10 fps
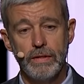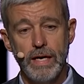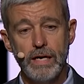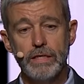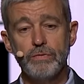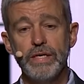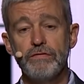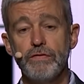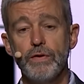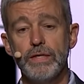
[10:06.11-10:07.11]
How can we
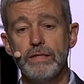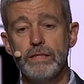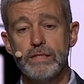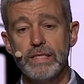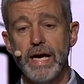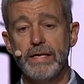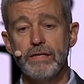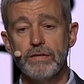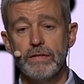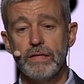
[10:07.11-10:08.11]
avoid the
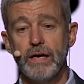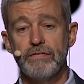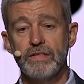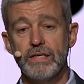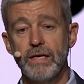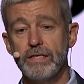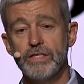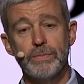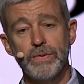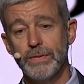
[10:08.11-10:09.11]
scandal of the
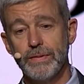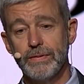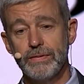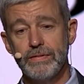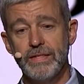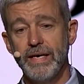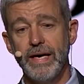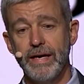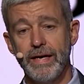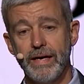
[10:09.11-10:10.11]
gospel today?